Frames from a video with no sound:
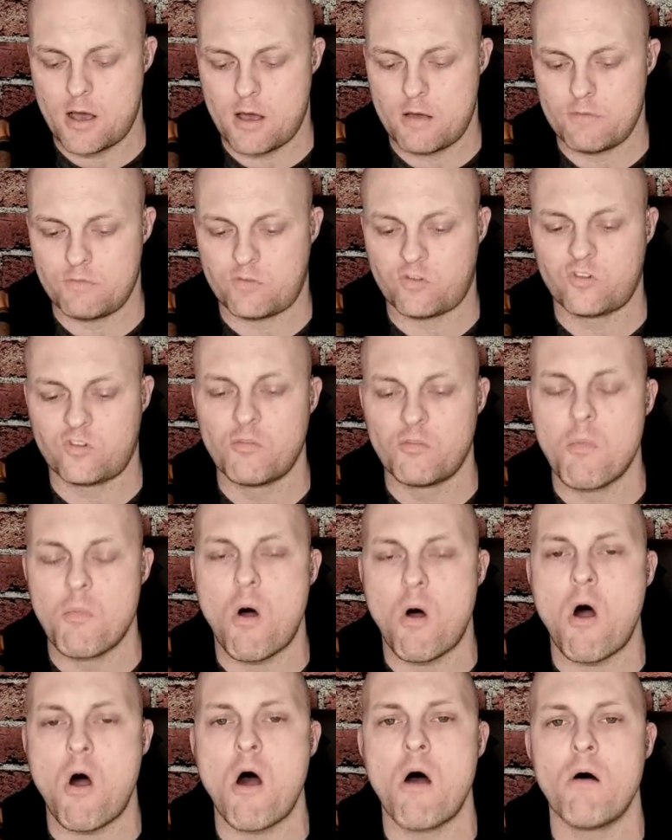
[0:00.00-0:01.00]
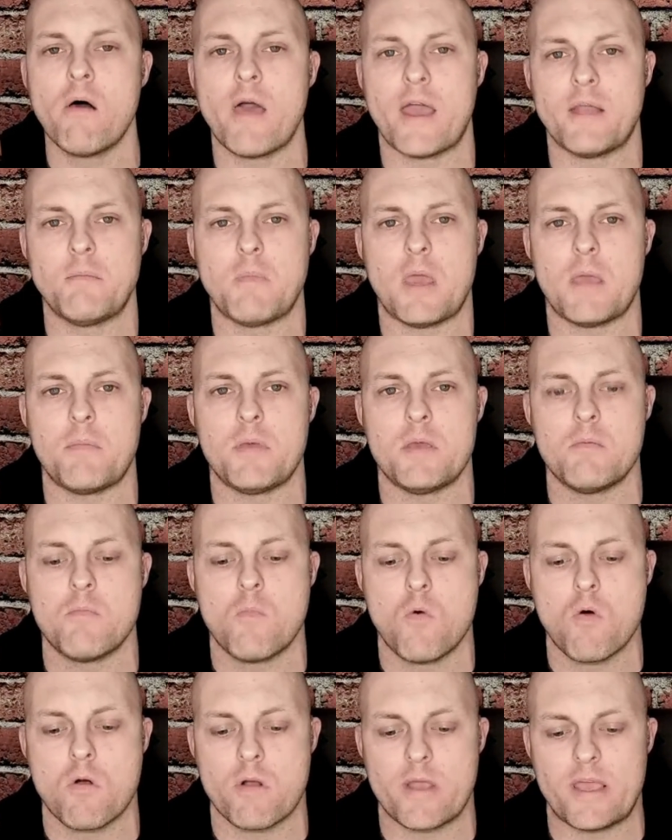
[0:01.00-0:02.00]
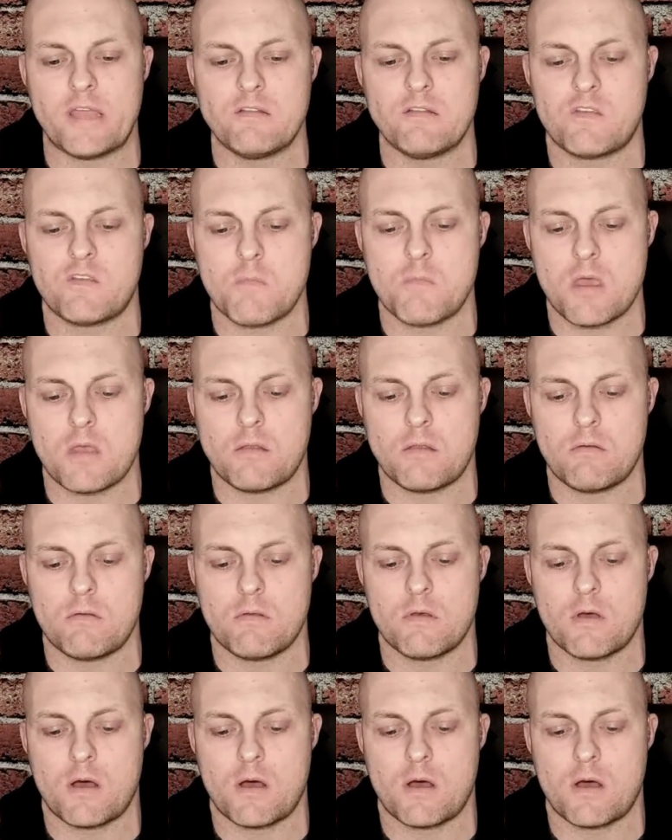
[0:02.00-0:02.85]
small and maybe more intimate